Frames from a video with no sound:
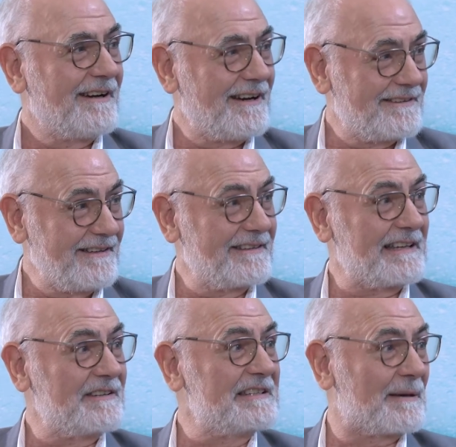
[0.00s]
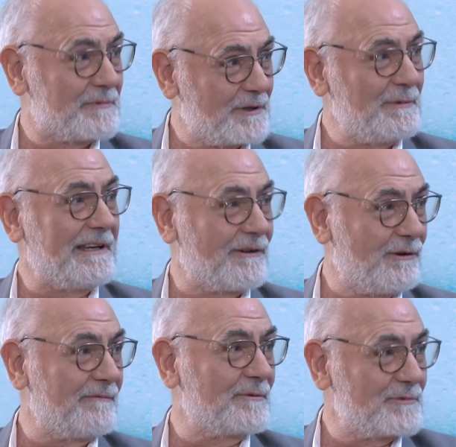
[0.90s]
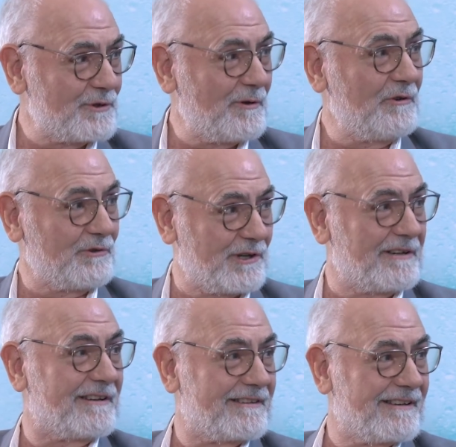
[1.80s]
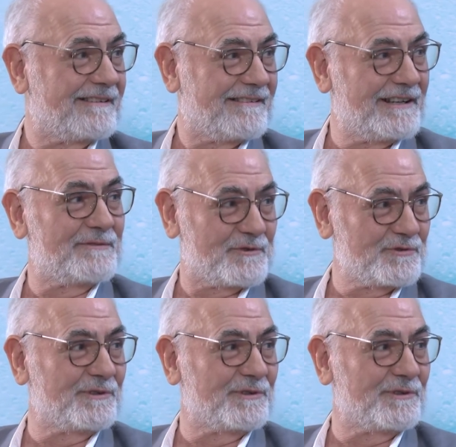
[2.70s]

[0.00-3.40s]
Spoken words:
I think that is something we can learn from Jordan, I think. That's for sure.